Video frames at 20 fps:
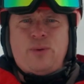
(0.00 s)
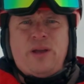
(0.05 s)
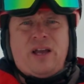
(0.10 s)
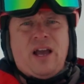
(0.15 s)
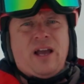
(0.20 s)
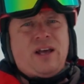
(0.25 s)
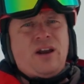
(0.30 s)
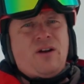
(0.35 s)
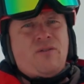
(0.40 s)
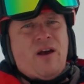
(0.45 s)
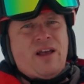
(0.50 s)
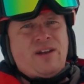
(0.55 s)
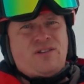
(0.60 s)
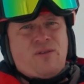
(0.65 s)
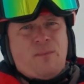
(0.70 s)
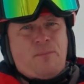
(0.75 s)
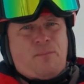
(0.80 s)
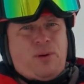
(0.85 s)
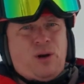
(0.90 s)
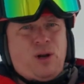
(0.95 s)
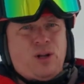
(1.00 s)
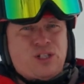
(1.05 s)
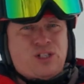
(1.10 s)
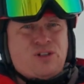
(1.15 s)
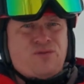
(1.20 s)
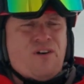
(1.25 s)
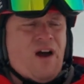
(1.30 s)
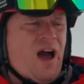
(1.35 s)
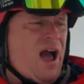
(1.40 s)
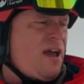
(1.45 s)
week are going to range from
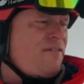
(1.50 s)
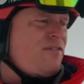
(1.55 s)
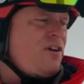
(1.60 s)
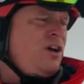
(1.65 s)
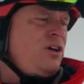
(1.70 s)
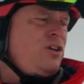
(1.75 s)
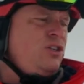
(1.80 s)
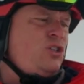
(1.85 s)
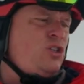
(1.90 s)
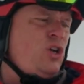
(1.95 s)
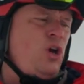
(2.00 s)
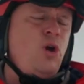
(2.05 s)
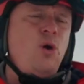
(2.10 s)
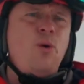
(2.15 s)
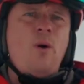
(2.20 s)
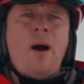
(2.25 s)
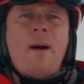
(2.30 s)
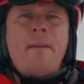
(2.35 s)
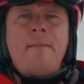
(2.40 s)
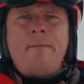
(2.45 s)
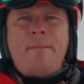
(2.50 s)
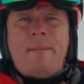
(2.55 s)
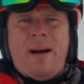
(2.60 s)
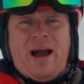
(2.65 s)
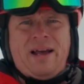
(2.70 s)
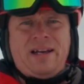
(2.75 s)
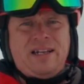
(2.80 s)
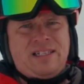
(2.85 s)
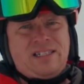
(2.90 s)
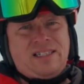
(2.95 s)
+5 to
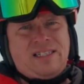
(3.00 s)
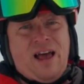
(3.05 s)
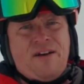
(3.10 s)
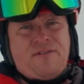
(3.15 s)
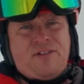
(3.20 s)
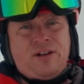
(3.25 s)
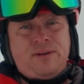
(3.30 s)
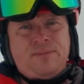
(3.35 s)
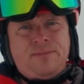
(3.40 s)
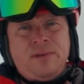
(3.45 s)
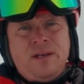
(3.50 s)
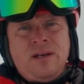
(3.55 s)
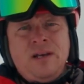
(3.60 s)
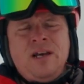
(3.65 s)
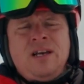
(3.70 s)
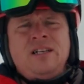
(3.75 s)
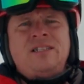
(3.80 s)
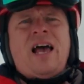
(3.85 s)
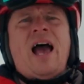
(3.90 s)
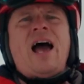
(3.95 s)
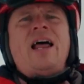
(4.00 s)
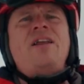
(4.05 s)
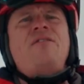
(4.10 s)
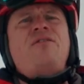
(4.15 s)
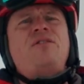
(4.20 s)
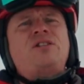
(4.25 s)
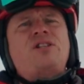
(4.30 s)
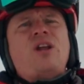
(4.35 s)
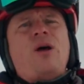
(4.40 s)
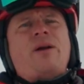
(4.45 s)
-7. So Andy
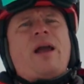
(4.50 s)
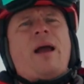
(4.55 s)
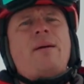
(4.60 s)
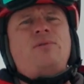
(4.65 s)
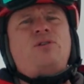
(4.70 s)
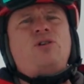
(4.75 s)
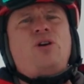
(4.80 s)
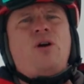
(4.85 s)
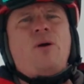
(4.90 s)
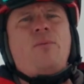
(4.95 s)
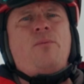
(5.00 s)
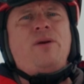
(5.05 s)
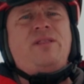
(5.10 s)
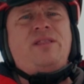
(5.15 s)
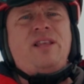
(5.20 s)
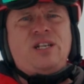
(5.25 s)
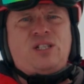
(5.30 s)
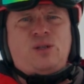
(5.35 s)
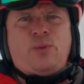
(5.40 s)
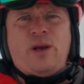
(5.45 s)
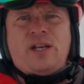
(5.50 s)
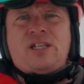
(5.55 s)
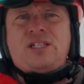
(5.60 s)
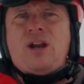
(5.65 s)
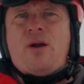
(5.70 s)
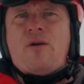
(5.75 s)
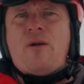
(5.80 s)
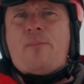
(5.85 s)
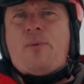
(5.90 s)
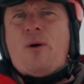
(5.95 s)
from Snow Camps Europe with this week's
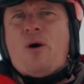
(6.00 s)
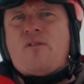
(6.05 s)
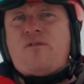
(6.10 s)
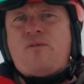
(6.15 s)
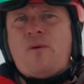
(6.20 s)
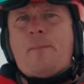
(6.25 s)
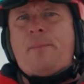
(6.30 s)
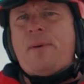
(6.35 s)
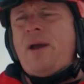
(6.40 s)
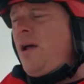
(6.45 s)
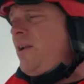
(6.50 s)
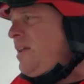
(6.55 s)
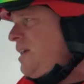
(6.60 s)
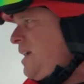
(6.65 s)
snow report from up here on